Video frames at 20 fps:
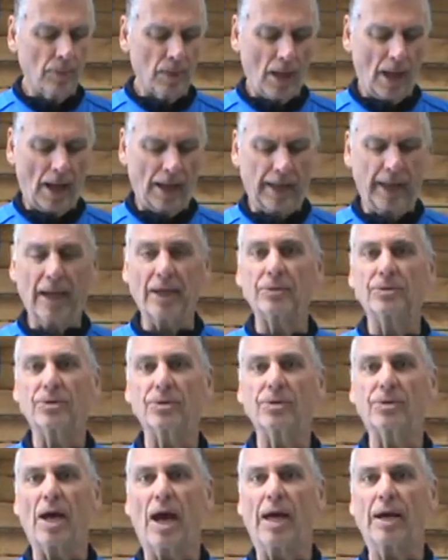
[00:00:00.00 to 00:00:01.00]
I guess,
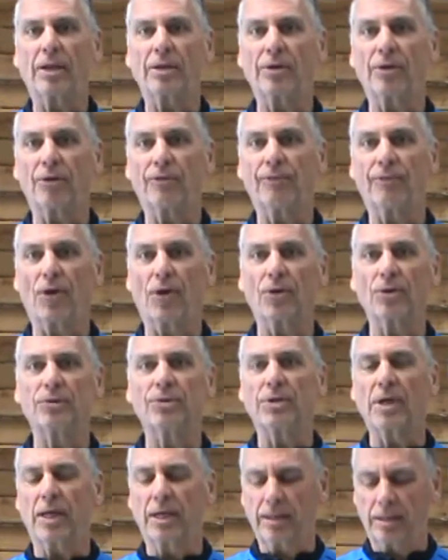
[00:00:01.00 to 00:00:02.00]
is kind of their
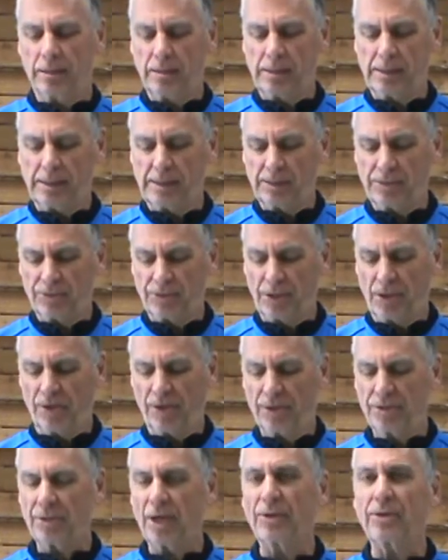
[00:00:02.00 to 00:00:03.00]
first in a
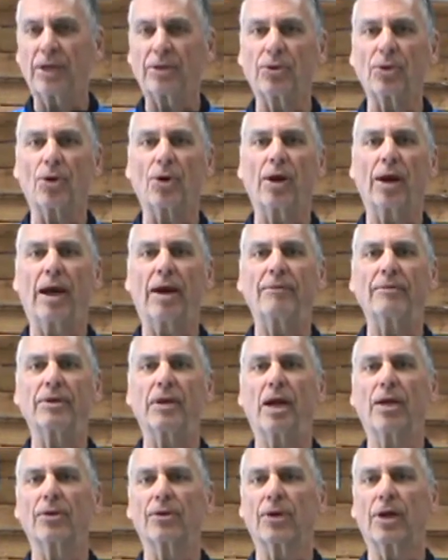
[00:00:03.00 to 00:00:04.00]
series. I think they're going to have
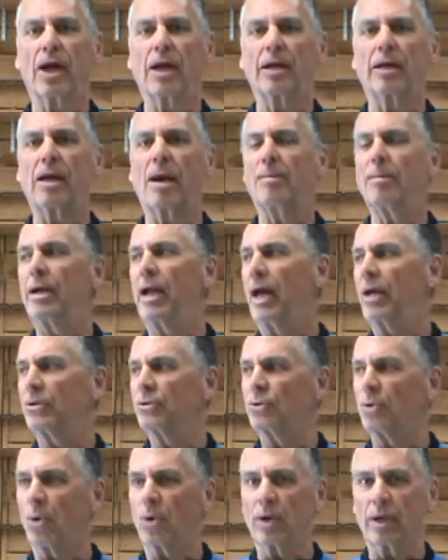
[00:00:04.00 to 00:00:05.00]
another gun coming out
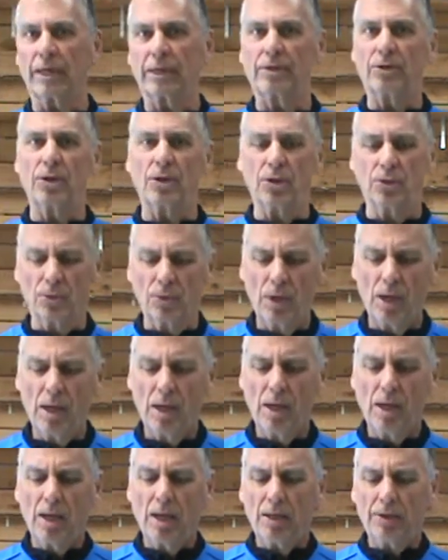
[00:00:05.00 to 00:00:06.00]
shortly too.
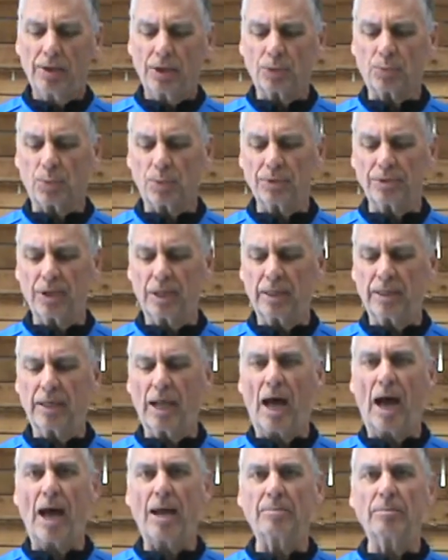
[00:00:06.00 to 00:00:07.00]
This one's in
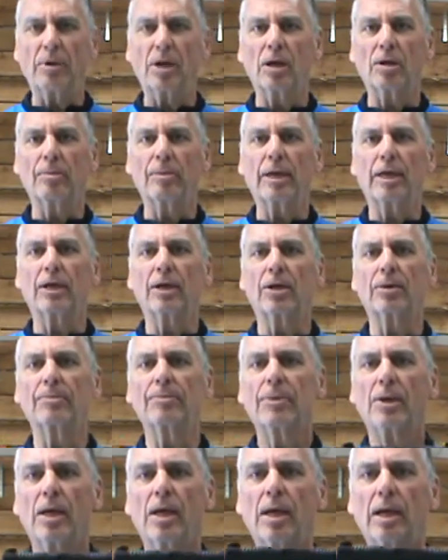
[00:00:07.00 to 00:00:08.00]

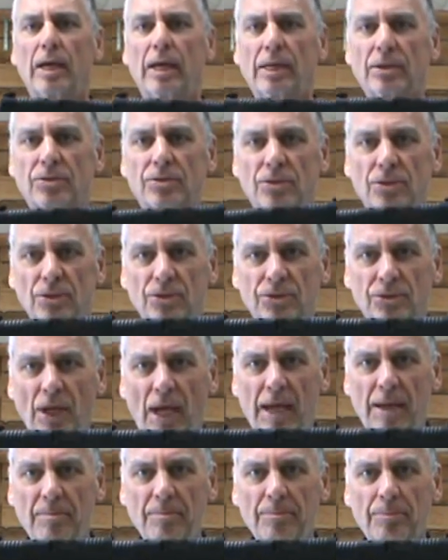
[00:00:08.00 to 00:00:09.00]
9mm. It's the
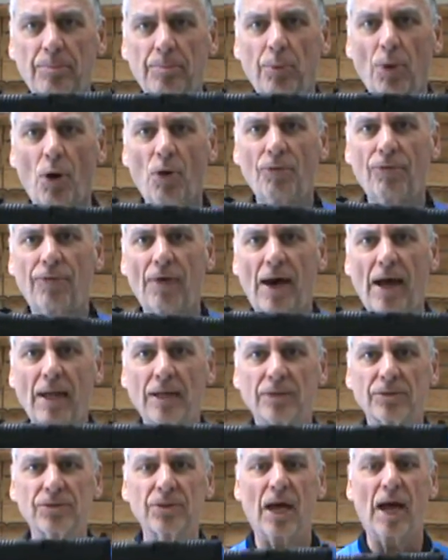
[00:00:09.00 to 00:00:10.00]
same
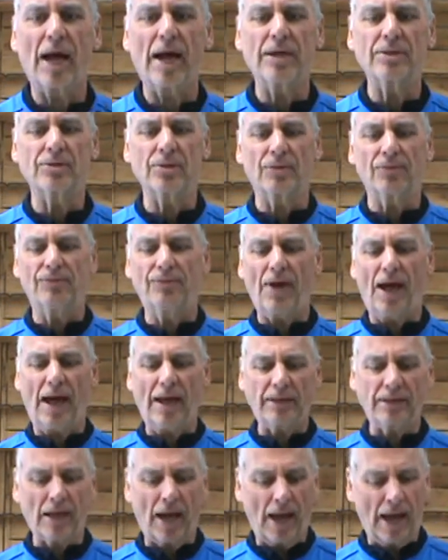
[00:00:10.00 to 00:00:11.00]
profile and size. In
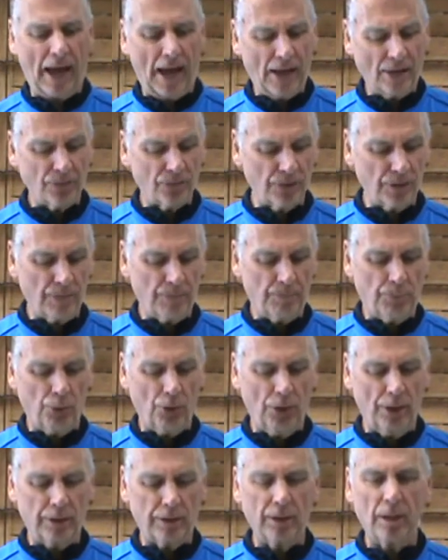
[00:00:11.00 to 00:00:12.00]
fact, I actually
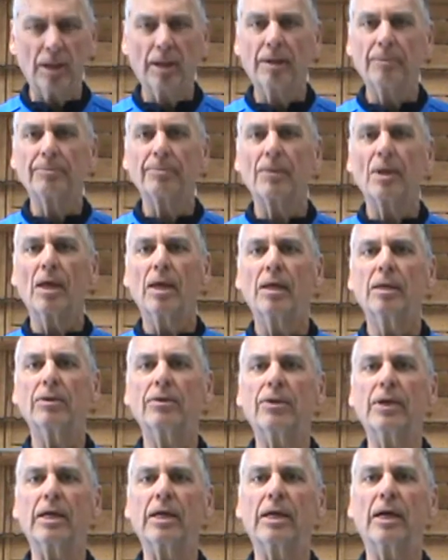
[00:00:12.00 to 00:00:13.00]
put
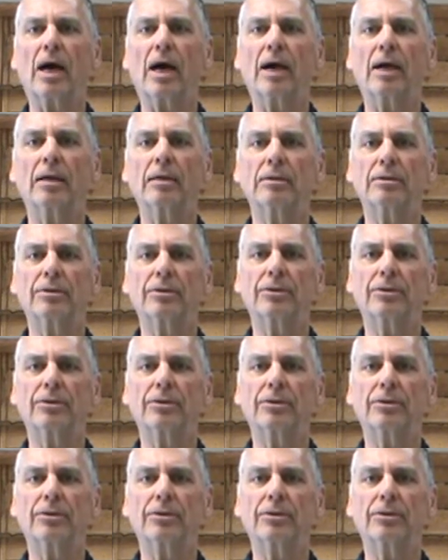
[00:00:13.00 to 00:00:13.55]
the